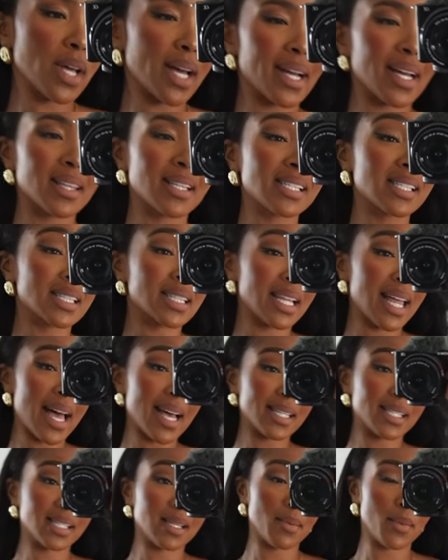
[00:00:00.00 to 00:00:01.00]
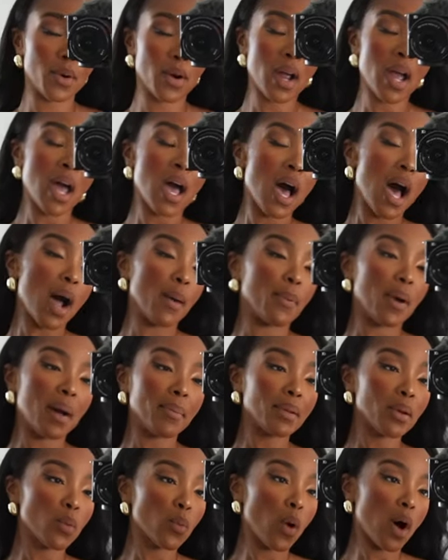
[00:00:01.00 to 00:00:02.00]
I got this last summer. I
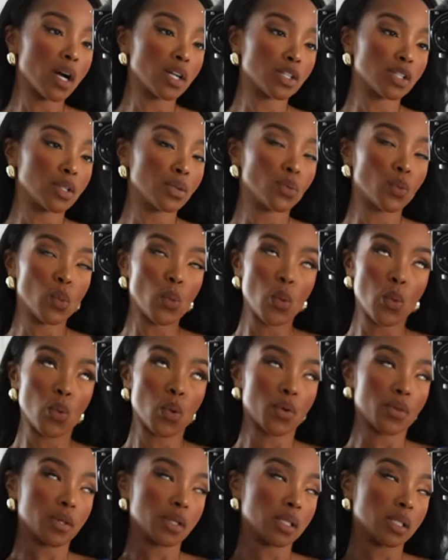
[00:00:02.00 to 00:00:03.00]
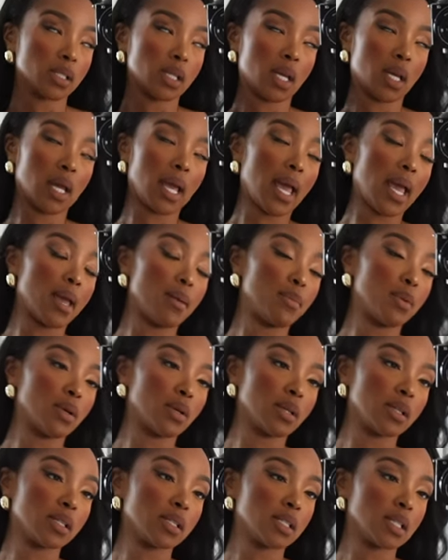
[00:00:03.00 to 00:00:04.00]
probably washed and wore this thing eight
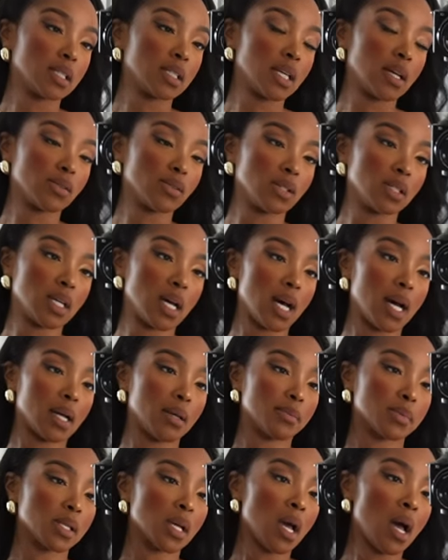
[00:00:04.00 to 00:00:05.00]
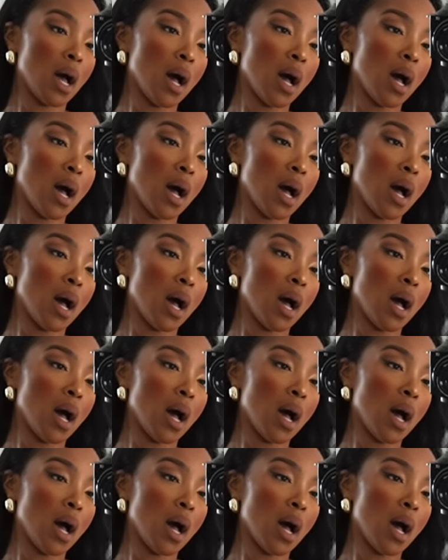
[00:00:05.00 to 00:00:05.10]
million, six thousand times.